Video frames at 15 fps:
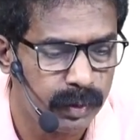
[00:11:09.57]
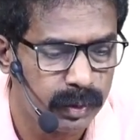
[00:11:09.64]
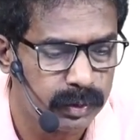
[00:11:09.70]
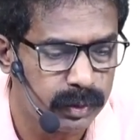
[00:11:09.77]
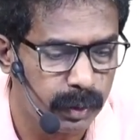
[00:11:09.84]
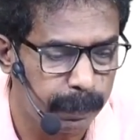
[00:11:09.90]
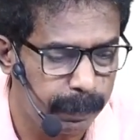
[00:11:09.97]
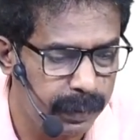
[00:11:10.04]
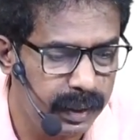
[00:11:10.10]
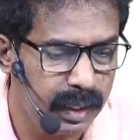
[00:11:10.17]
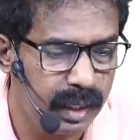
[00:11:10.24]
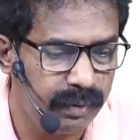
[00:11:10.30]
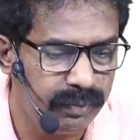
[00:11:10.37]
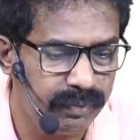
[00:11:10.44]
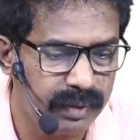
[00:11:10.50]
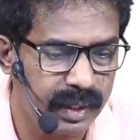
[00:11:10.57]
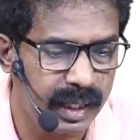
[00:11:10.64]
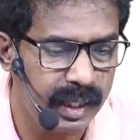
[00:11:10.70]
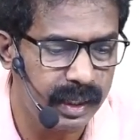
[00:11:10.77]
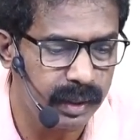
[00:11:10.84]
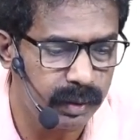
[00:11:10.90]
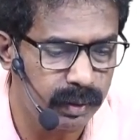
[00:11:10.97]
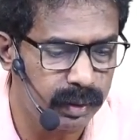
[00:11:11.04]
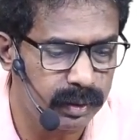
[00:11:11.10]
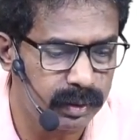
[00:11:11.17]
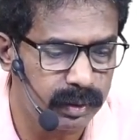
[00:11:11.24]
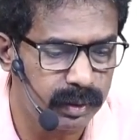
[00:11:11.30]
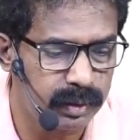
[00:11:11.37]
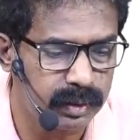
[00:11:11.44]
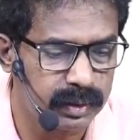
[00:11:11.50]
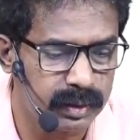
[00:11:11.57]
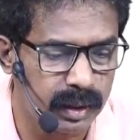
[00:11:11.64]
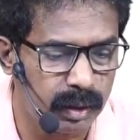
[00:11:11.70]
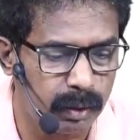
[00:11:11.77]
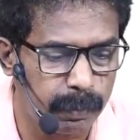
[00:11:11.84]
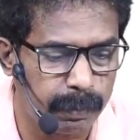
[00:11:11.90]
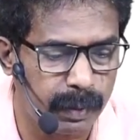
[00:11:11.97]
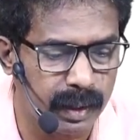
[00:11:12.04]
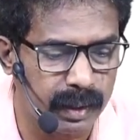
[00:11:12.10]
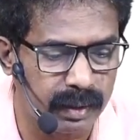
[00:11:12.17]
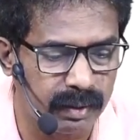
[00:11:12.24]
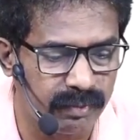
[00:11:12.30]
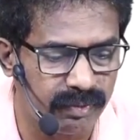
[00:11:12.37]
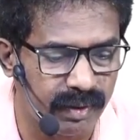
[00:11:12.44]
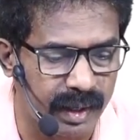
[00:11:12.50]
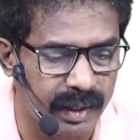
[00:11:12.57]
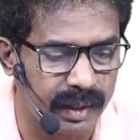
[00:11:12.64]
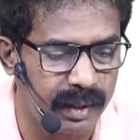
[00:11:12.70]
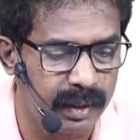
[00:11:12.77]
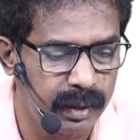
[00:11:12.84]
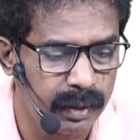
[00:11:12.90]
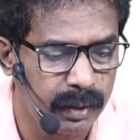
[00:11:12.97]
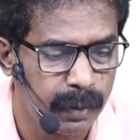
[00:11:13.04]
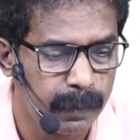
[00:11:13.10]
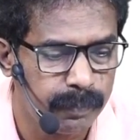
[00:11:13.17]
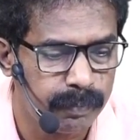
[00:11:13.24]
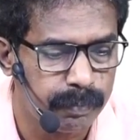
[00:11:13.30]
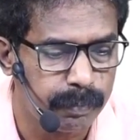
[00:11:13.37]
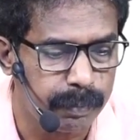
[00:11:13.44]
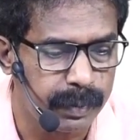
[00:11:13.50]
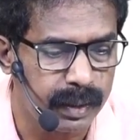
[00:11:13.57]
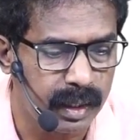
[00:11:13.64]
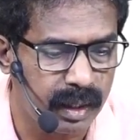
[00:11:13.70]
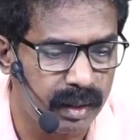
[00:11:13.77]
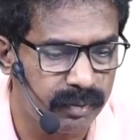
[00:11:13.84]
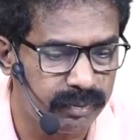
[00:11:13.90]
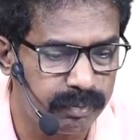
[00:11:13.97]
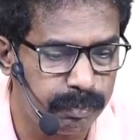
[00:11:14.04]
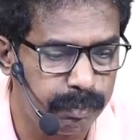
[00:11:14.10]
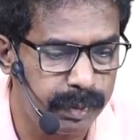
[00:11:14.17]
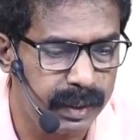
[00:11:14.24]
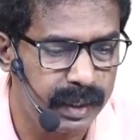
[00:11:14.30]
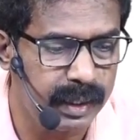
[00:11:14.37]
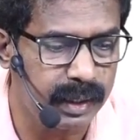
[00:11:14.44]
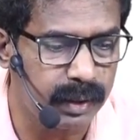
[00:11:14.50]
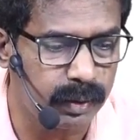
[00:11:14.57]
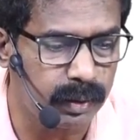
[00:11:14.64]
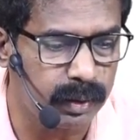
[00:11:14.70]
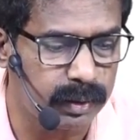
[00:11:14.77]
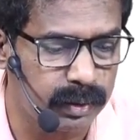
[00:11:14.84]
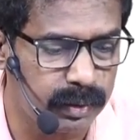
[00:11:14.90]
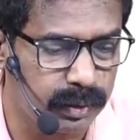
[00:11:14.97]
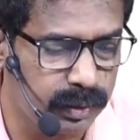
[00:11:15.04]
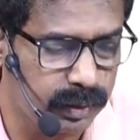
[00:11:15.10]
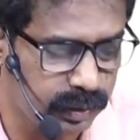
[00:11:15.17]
So P of A equal to 0.5, P of B equal to